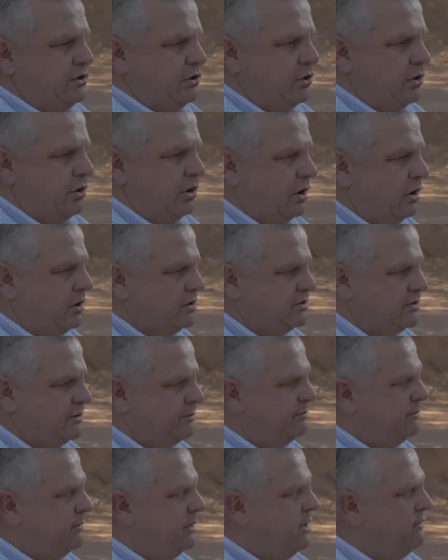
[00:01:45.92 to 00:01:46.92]
door locks.
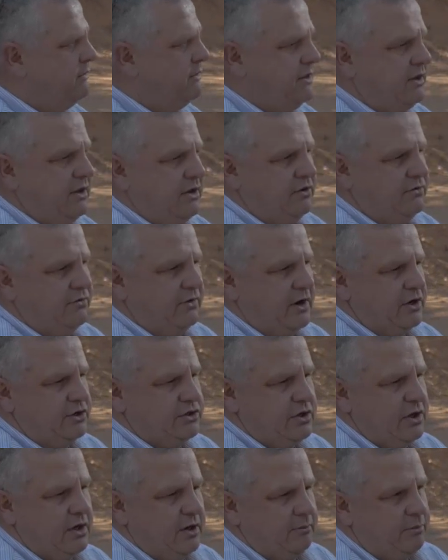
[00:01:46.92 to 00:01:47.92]
Everything's
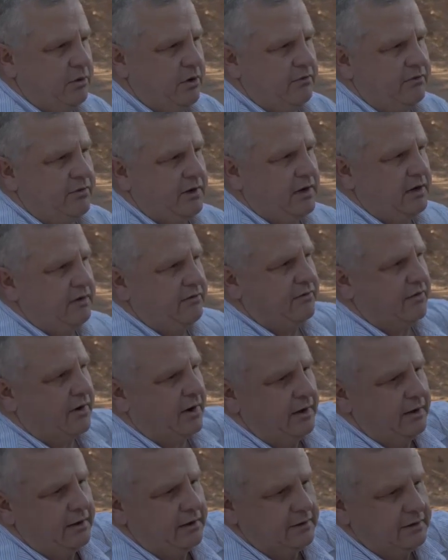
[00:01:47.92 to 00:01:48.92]
functioning perfectly
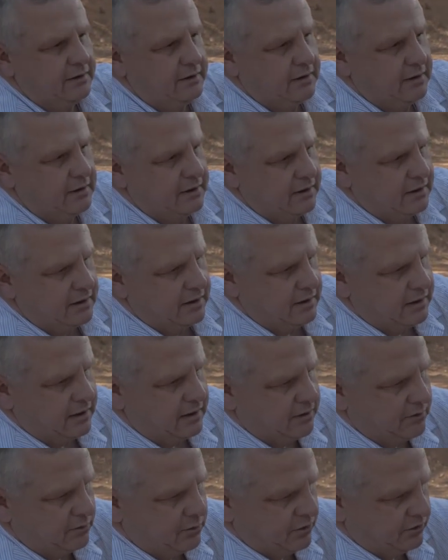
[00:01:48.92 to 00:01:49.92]
fine.
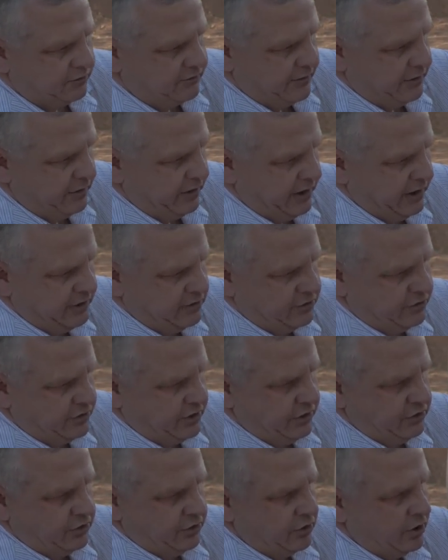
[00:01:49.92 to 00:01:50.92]
What's very
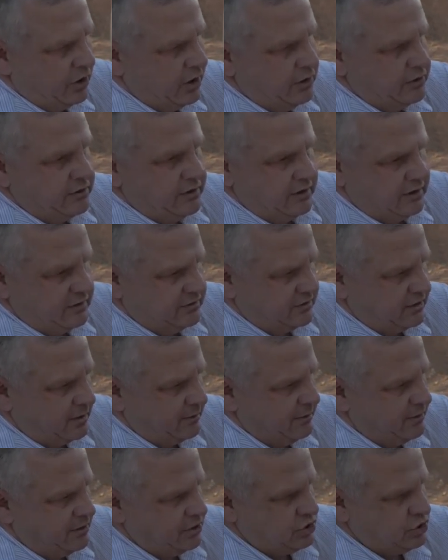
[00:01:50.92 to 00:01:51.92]
interesting to note is
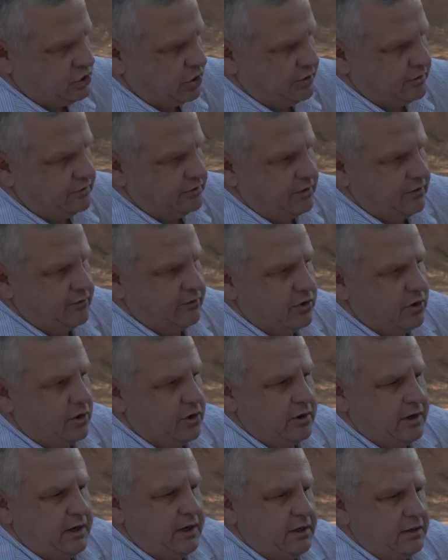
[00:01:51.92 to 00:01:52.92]
some of the shots that have
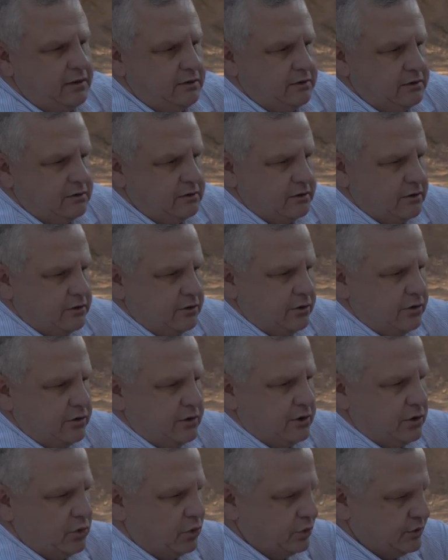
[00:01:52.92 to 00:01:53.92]
gone in through
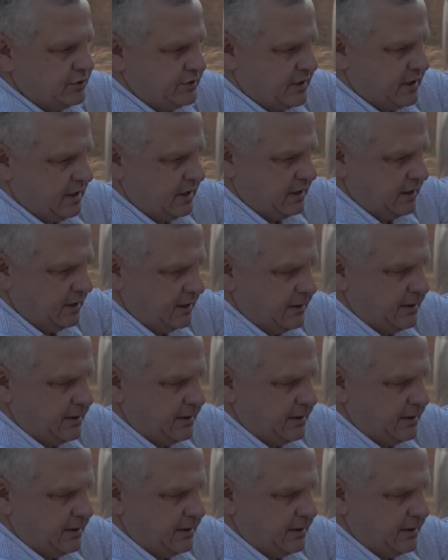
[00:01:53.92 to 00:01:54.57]
the door skin